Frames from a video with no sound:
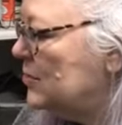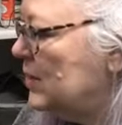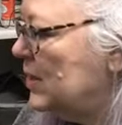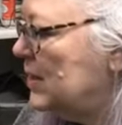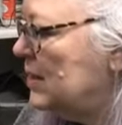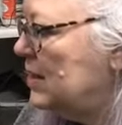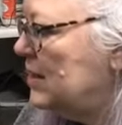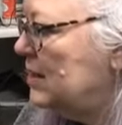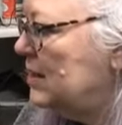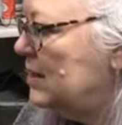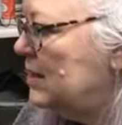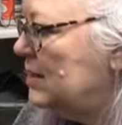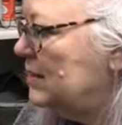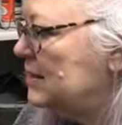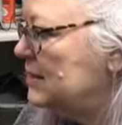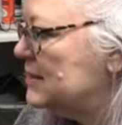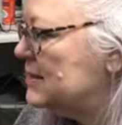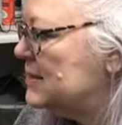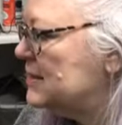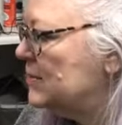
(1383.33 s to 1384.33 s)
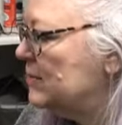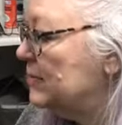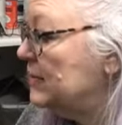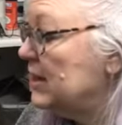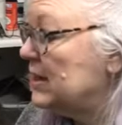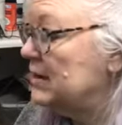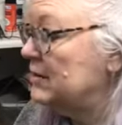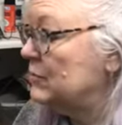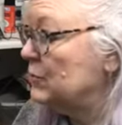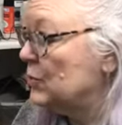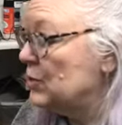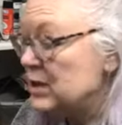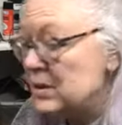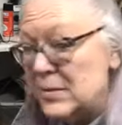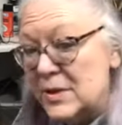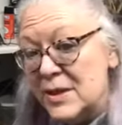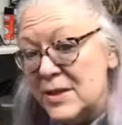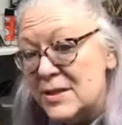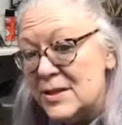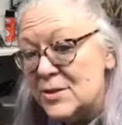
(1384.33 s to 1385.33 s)
Also, let's see, we've
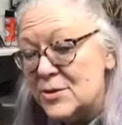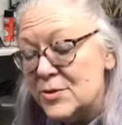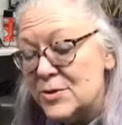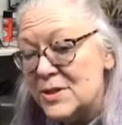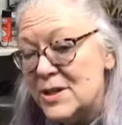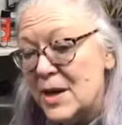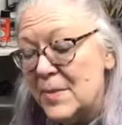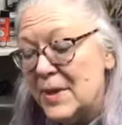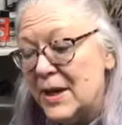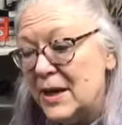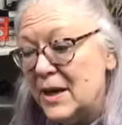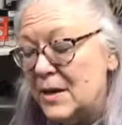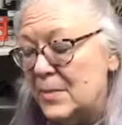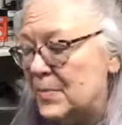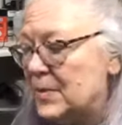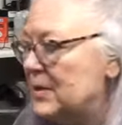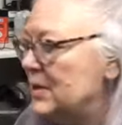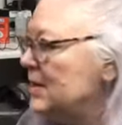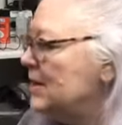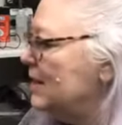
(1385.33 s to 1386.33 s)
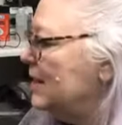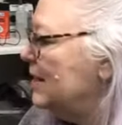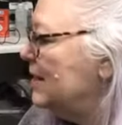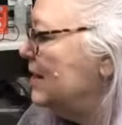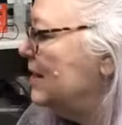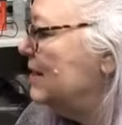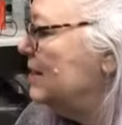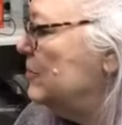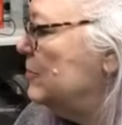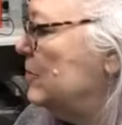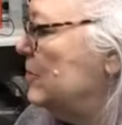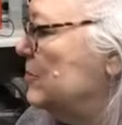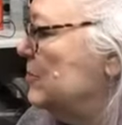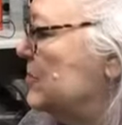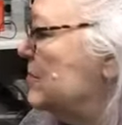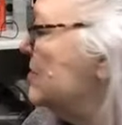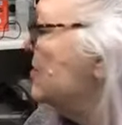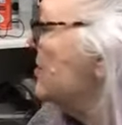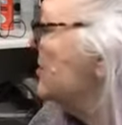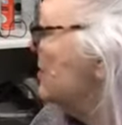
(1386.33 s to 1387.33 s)
got Rolling Mill Essentials coming up,
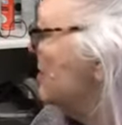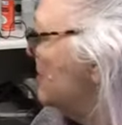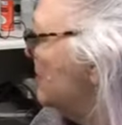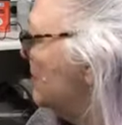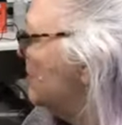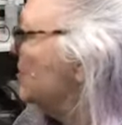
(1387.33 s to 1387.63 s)
and we were